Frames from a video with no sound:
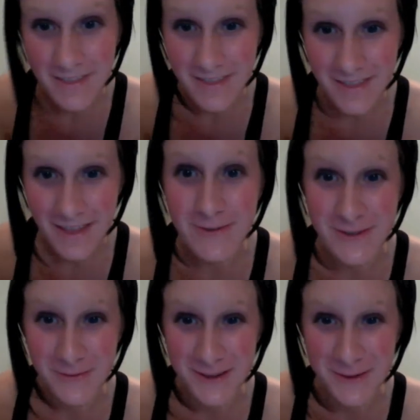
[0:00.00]
That was a
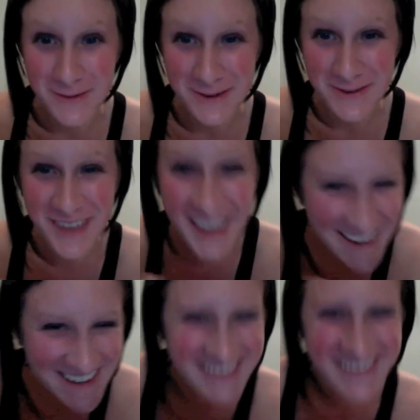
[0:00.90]
really weird
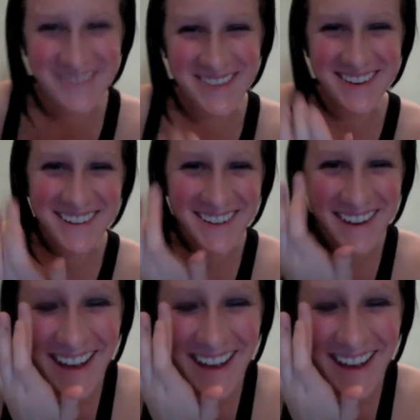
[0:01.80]
face. I'm sorry.